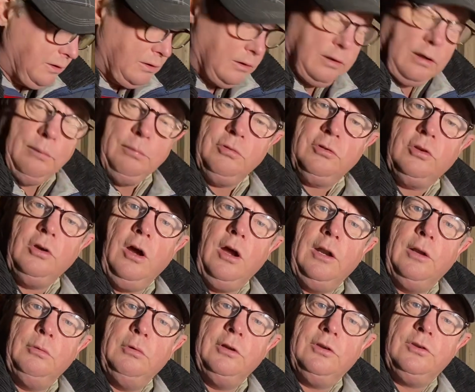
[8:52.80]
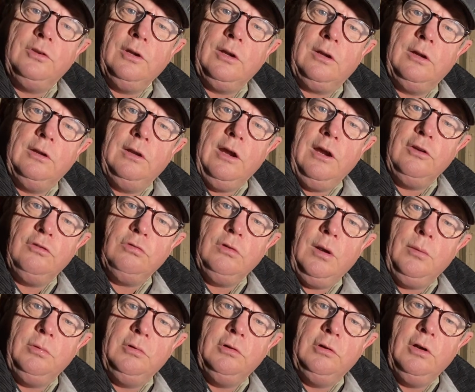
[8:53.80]
keep your saw on the wood sticking nice,
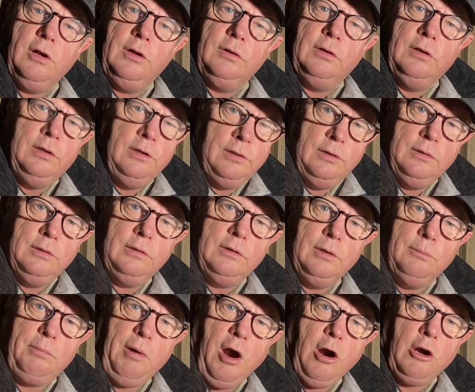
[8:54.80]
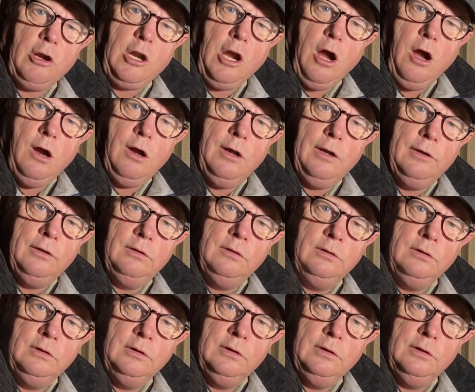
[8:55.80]
rubbing around, your parka on.